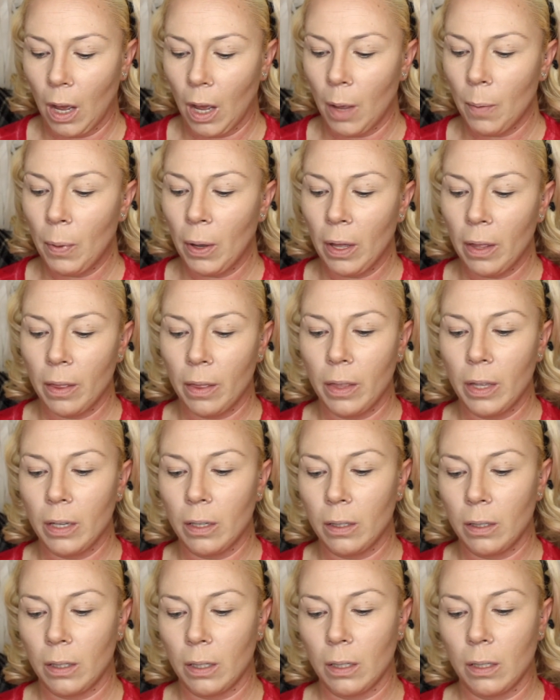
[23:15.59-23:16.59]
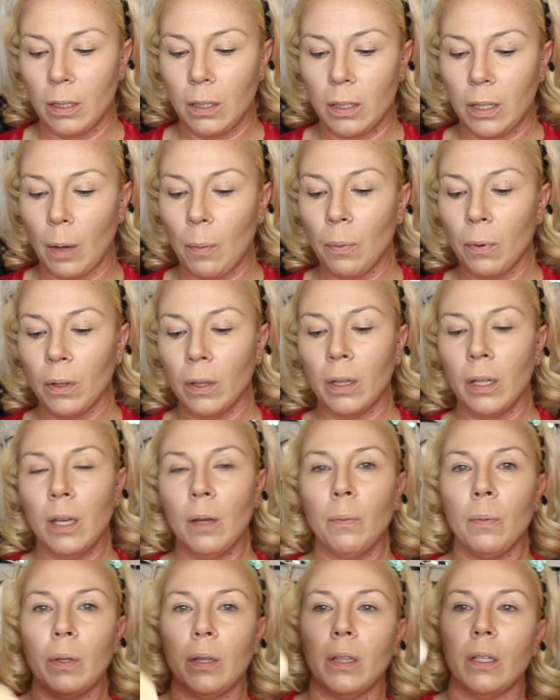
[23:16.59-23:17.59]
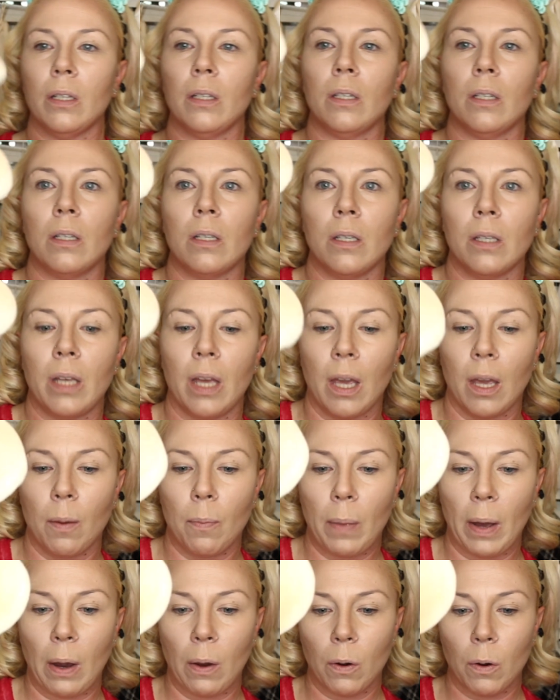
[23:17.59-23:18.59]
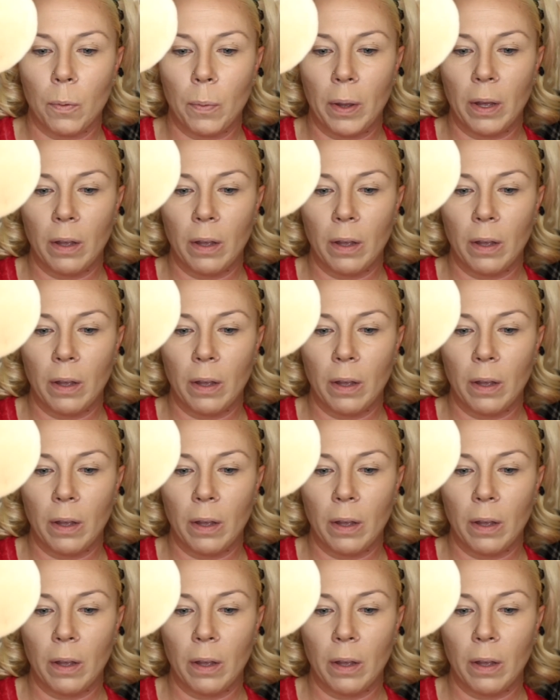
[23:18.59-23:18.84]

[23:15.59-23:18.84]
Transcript: I bought this separately, but this is a powder